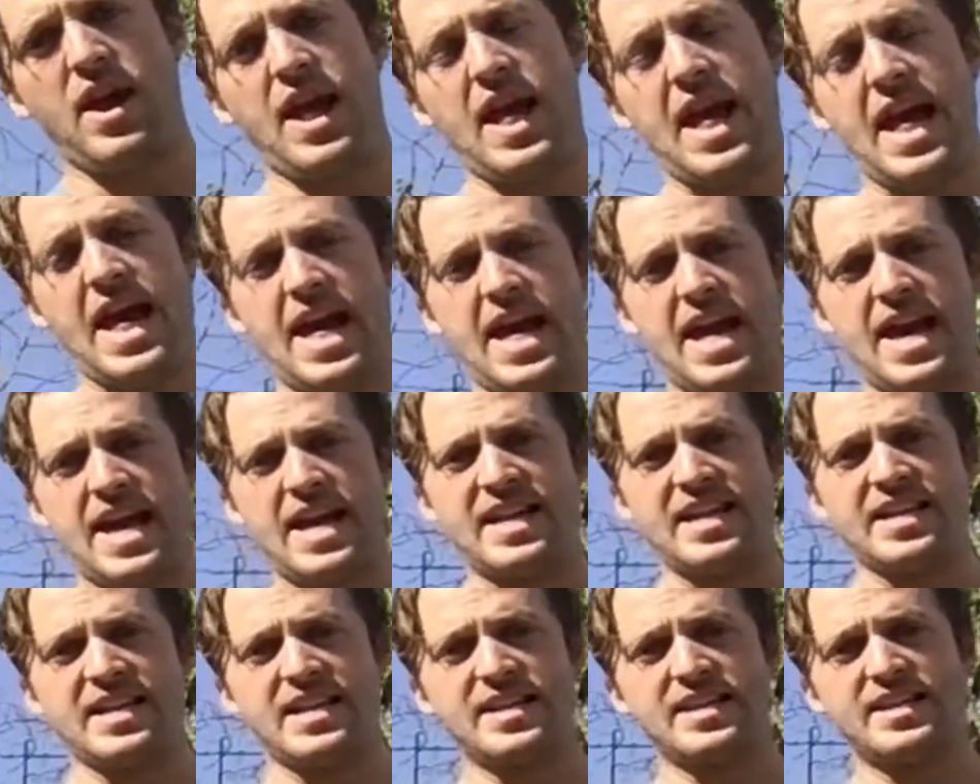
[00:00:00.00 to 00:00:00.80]

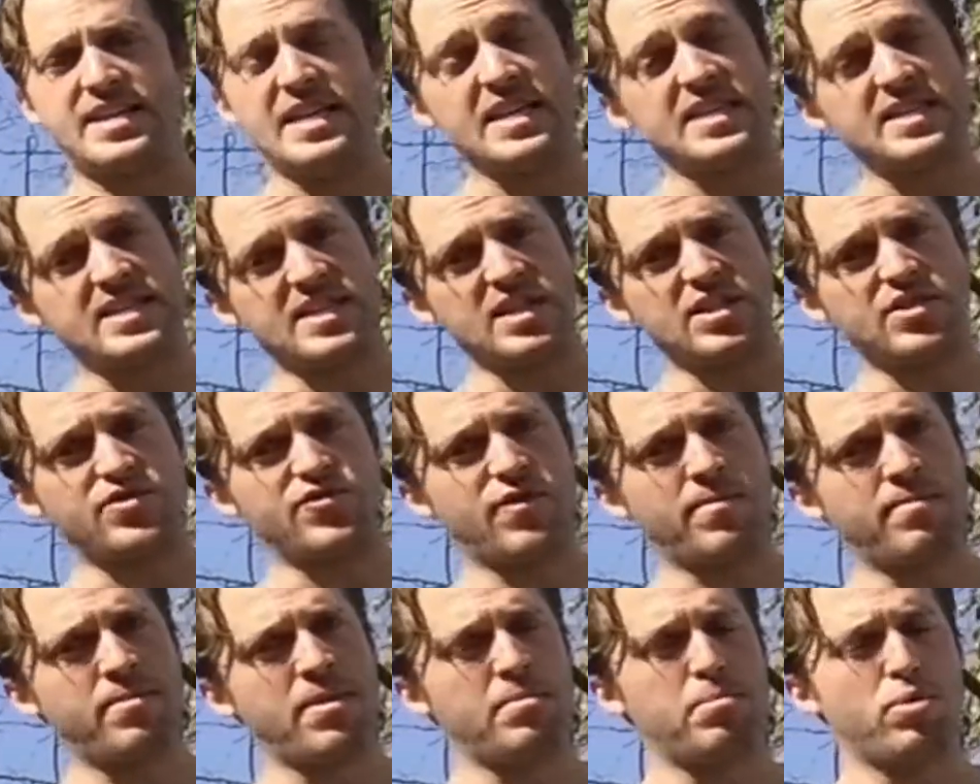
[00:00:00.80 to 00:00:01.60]
and distance
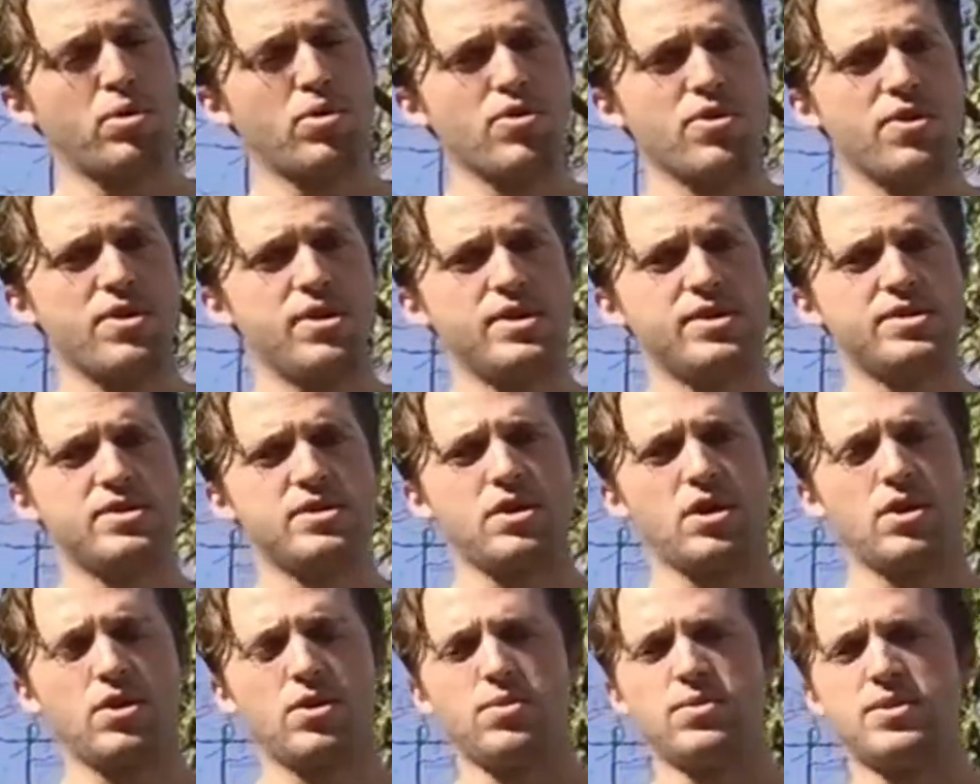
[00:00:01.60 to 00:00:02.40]
from the board.
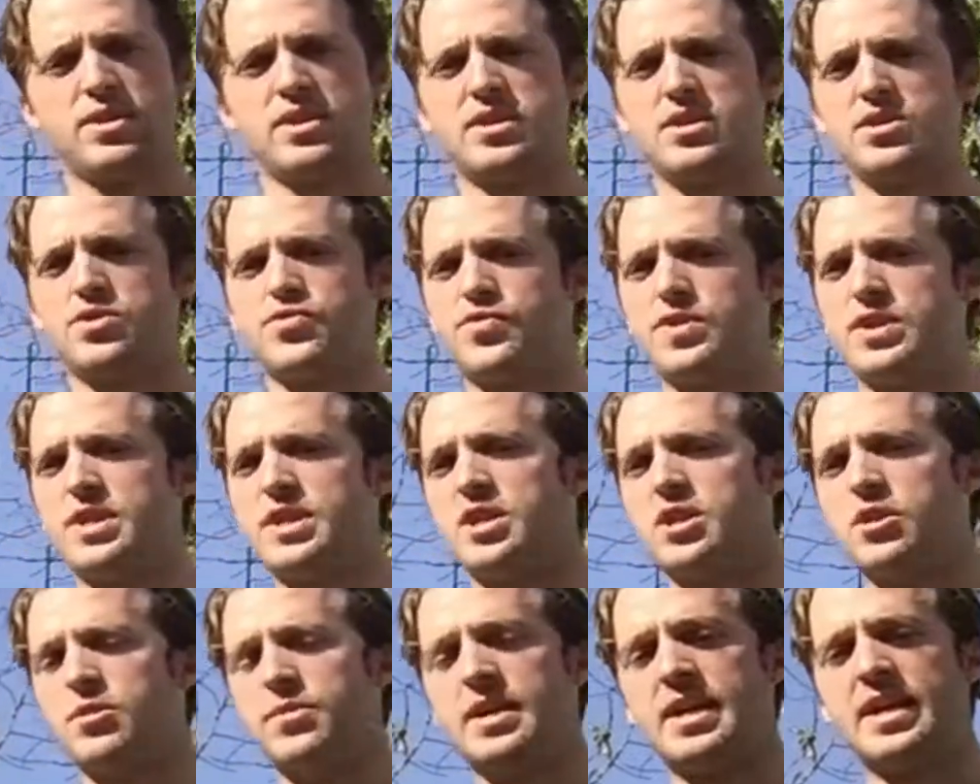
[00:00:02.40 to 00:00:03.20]
So this is really
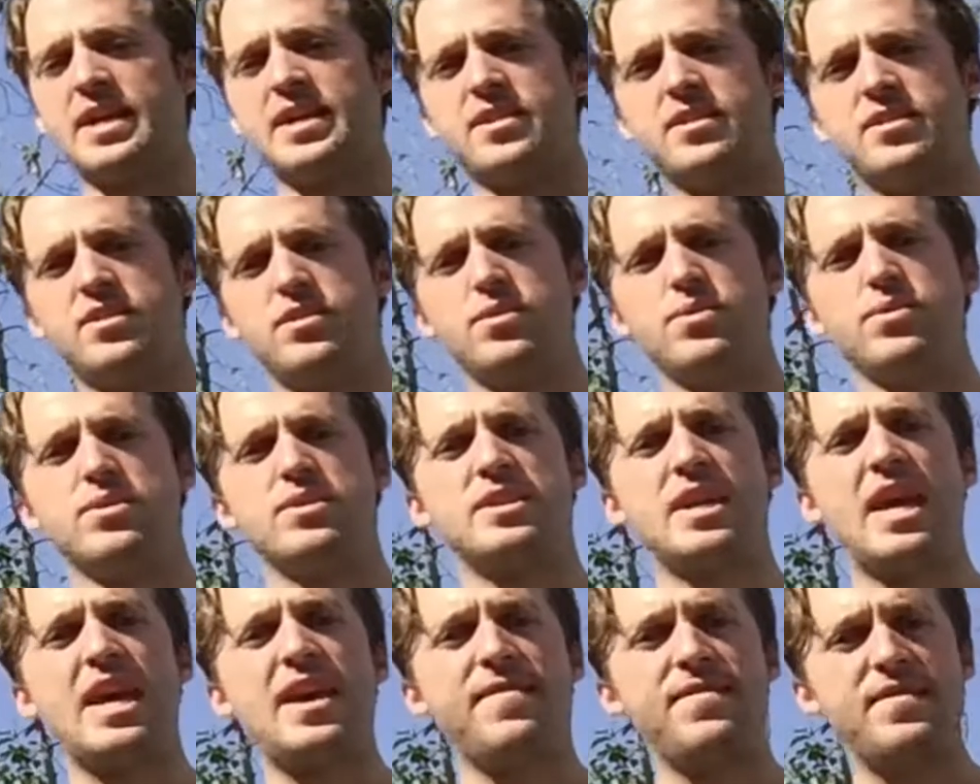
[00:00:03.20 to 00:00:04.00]
going into
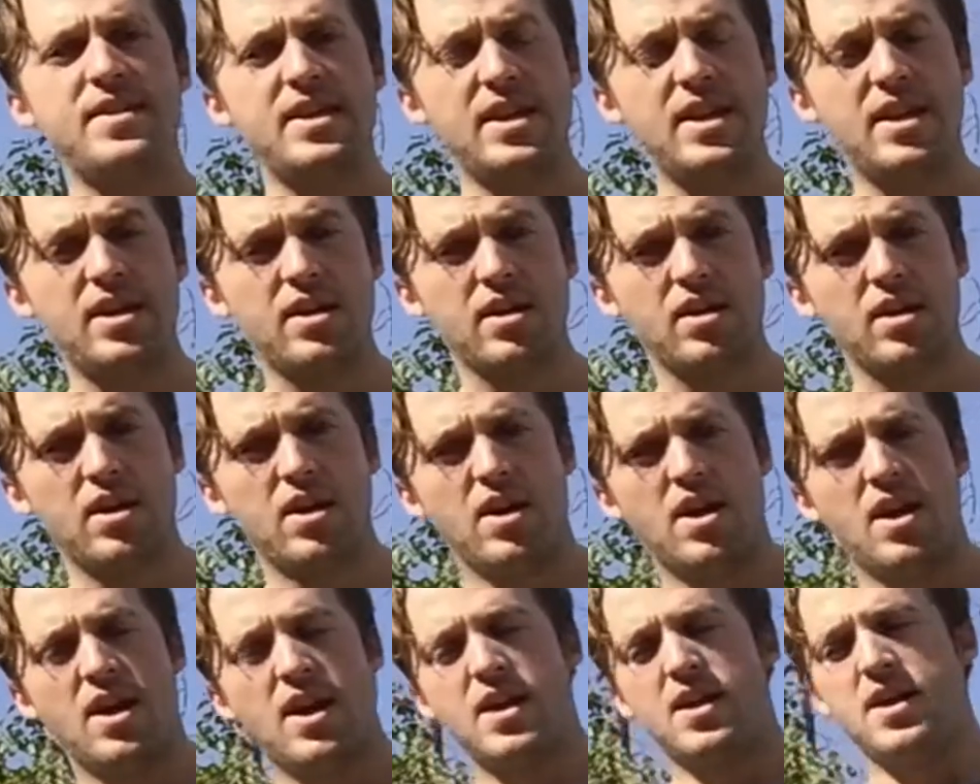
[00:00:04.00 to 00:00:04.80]
safety
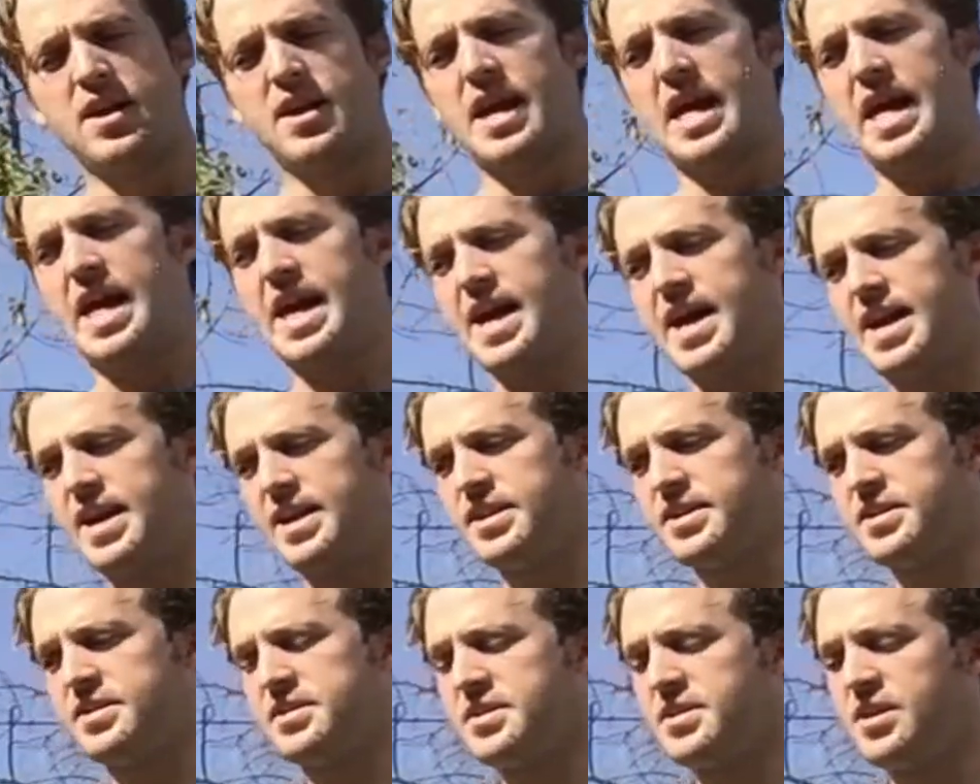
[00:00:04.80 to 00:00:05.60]

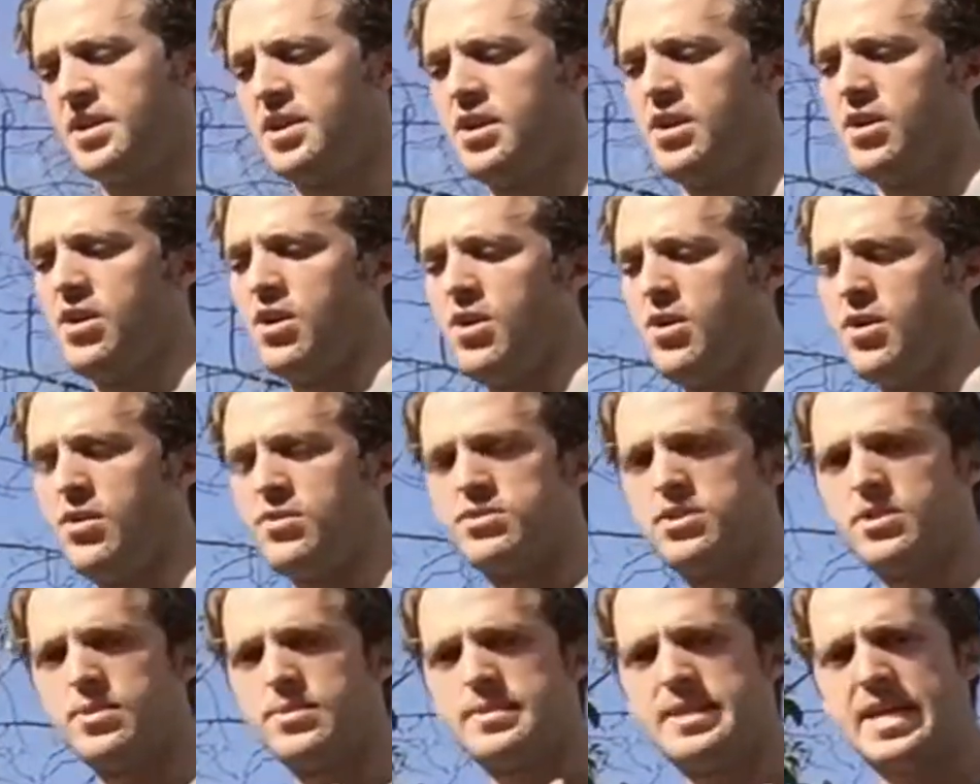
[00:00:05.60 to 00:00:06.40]
and
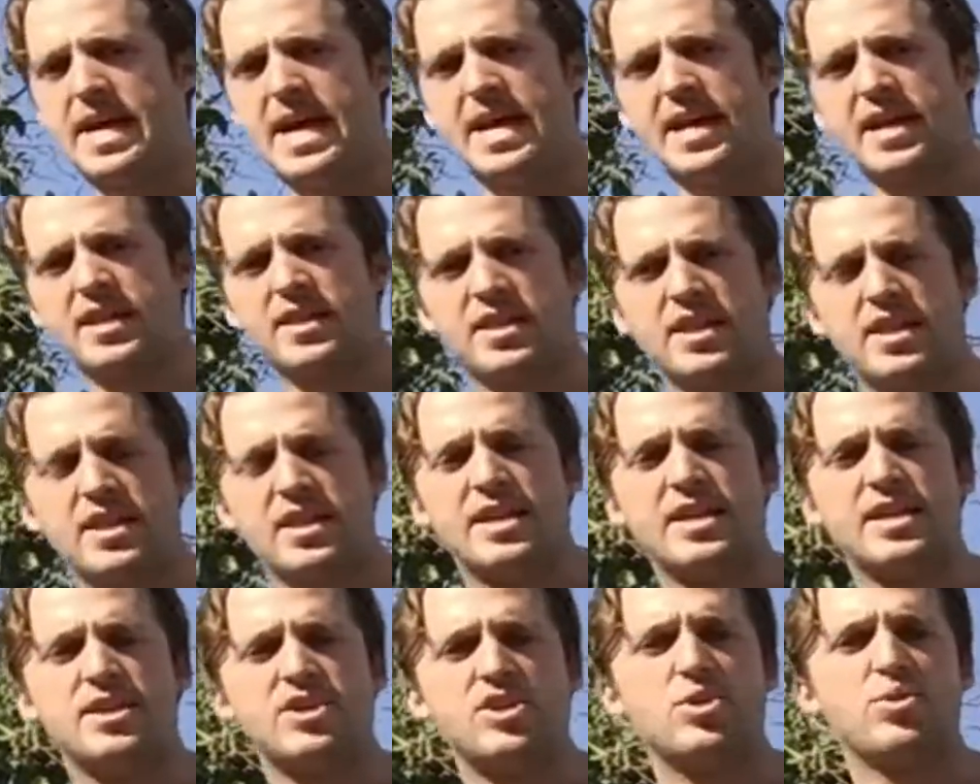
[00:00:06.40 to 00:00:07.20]
also tackling
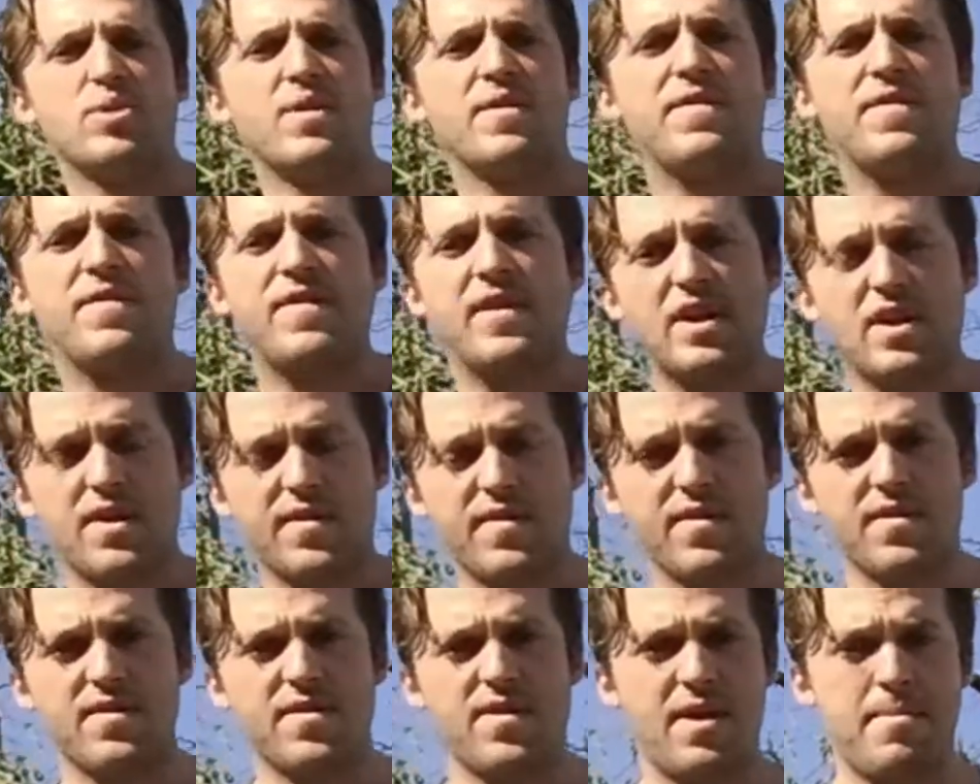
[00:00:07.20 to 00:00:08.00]
the issue of
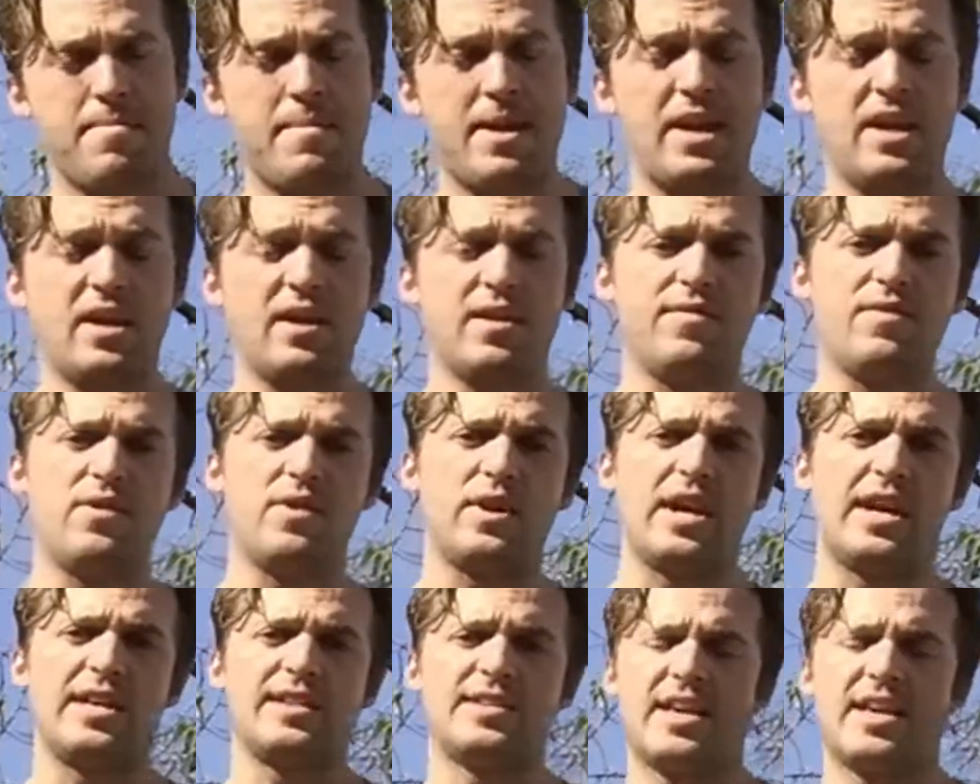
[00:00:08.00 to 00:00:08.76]
fear that many of you guys